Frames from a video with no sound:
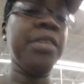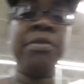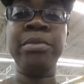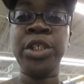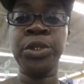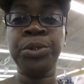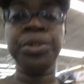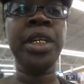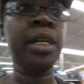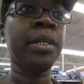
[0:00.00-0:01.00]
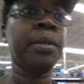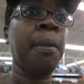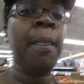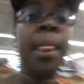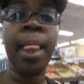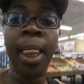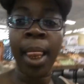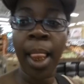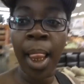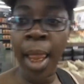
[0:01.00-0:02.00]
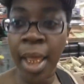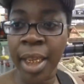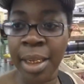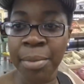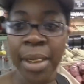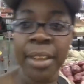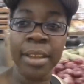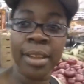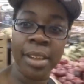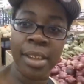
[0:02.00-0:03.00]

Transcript: up from school, y'all. He back there.